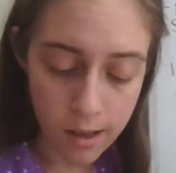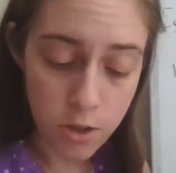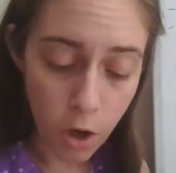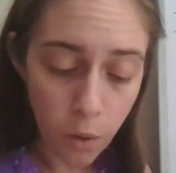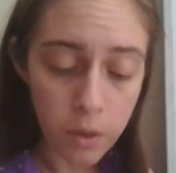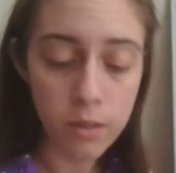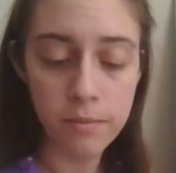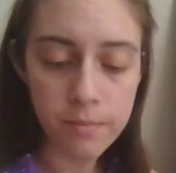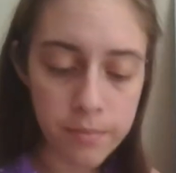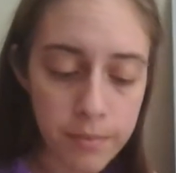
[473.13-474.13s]
So
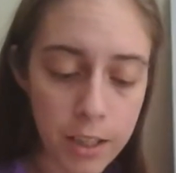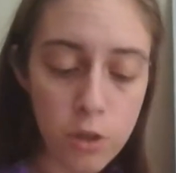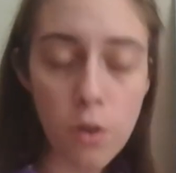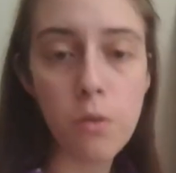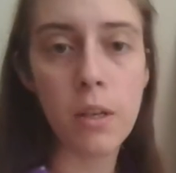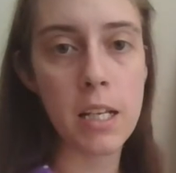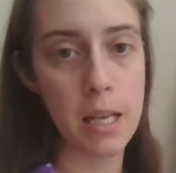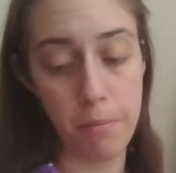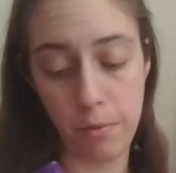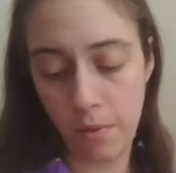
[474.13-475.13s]
let's go through an
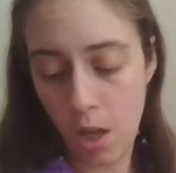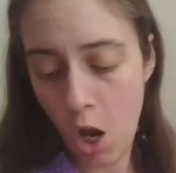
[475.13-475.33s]
example.